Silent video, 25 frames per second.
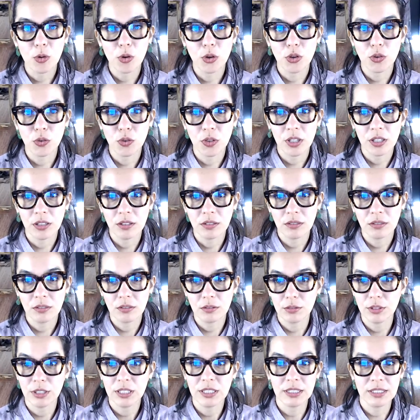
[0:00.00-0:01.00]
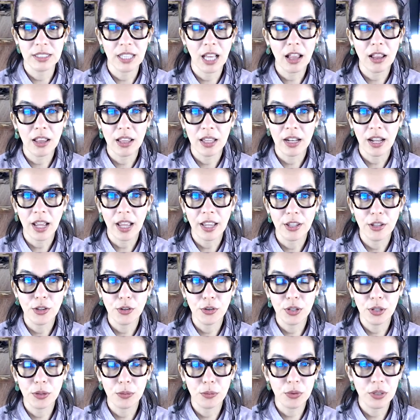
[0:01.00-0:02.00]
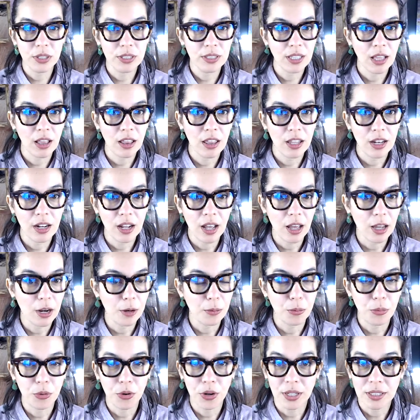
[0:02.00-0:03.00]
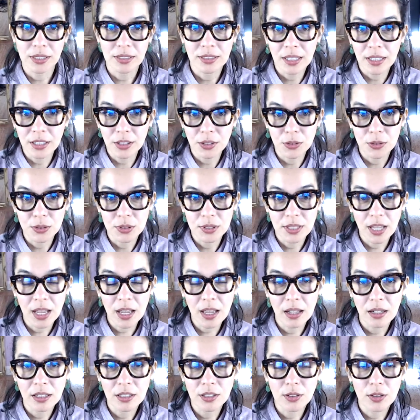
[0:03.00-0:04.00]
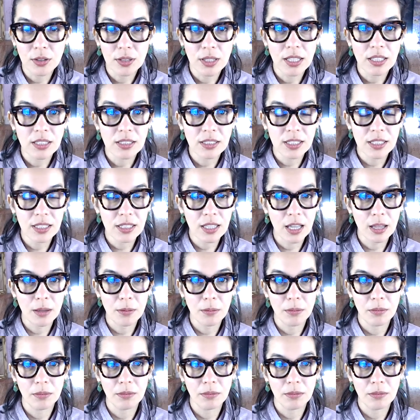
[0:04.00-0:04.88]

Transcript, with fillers: You can resell it and you can resell it at a price that you set. So let's say that